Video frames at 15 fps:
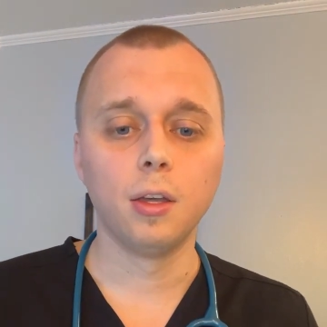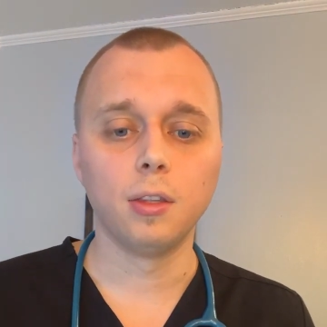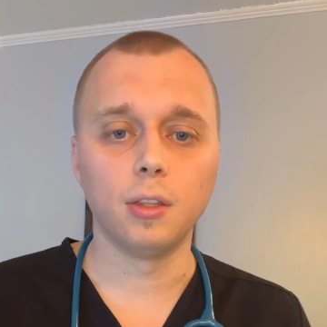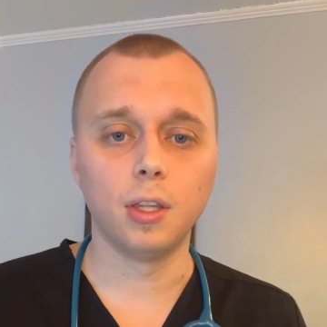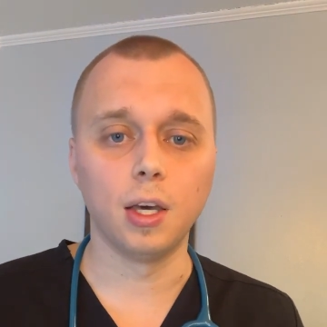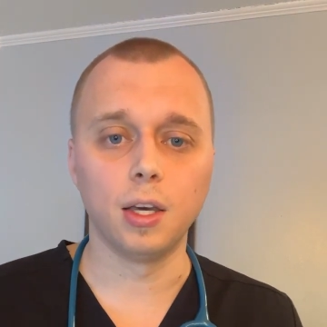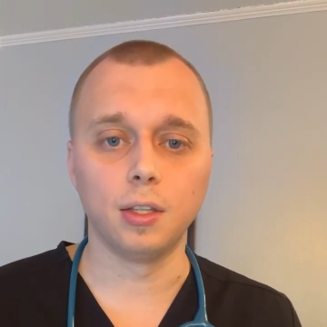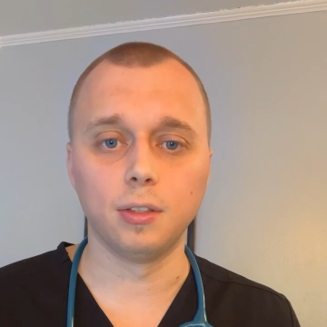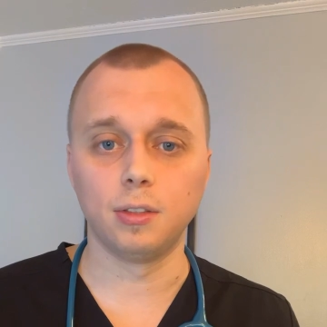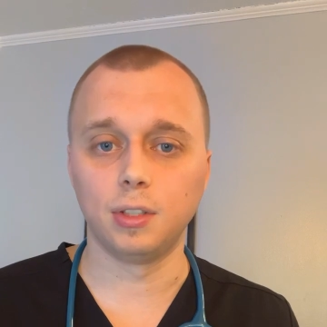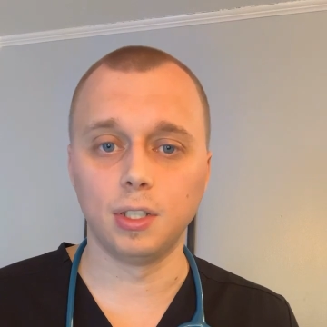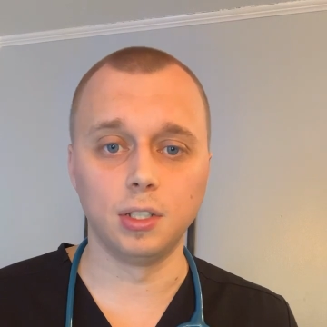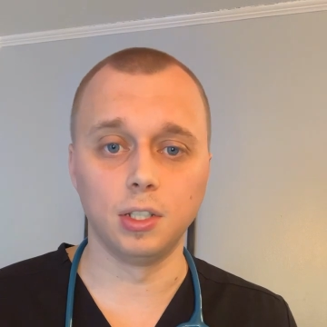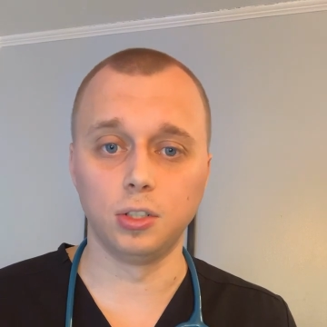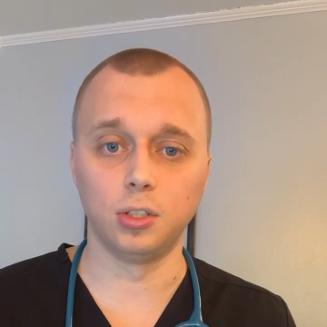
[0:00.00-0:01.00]
that
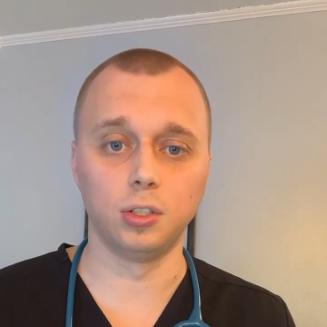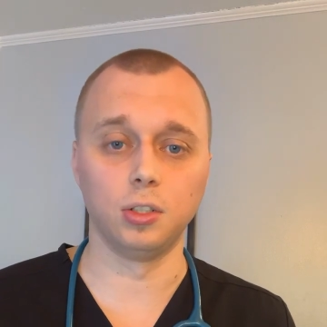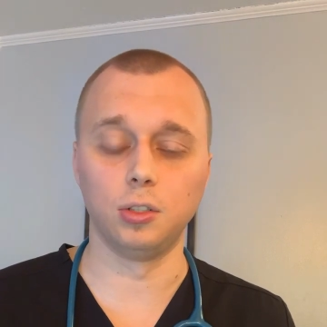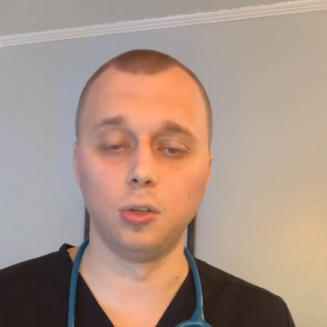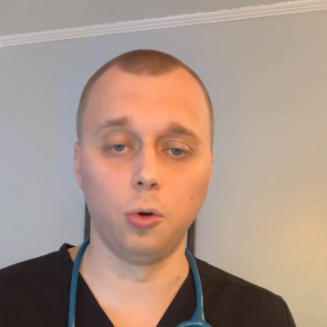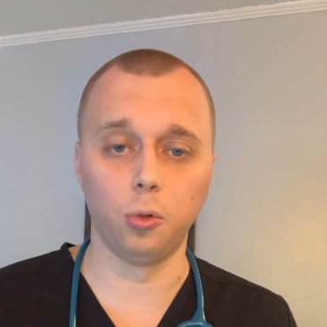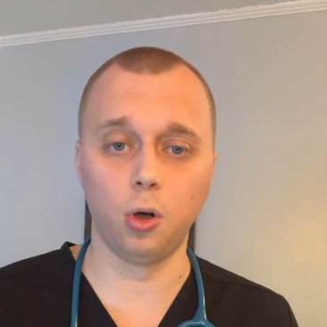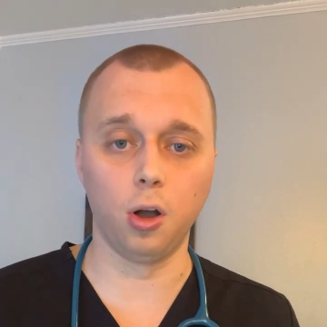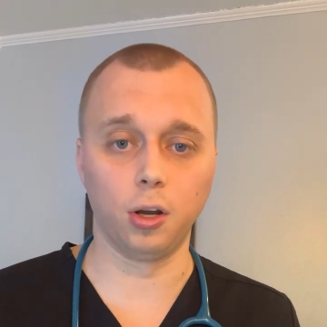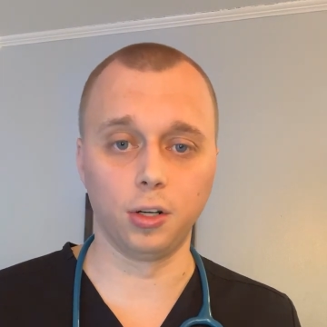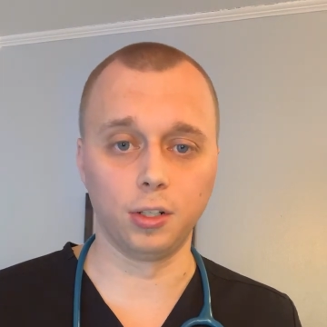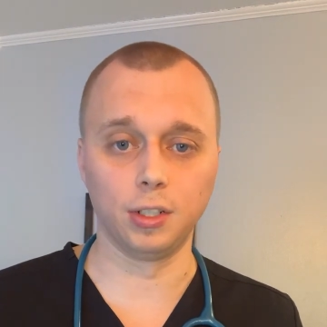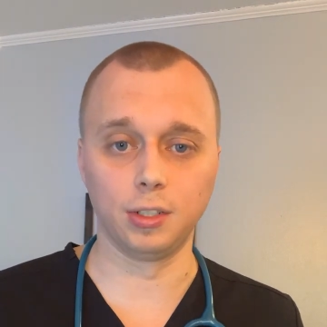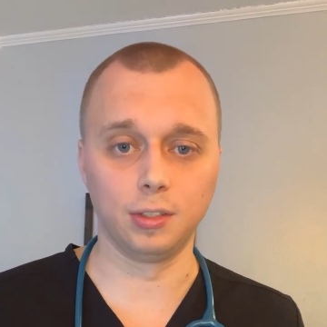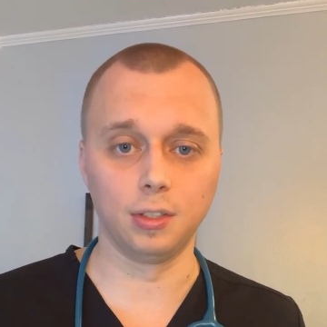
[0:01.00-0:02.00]
condition no
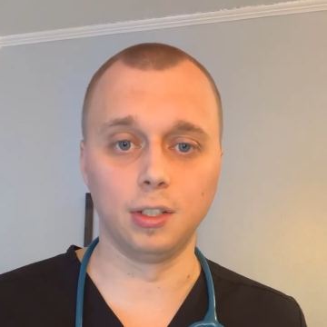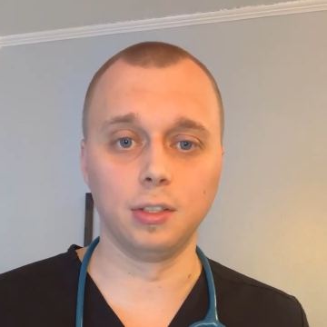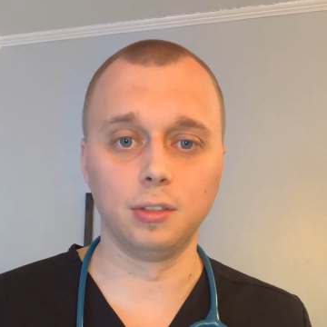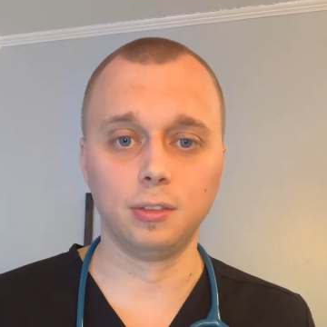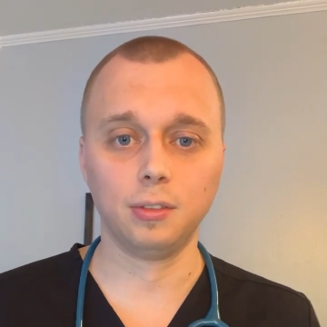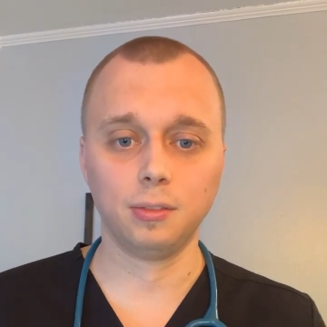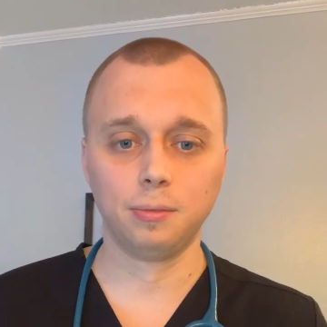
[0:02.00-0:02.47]
longer exists.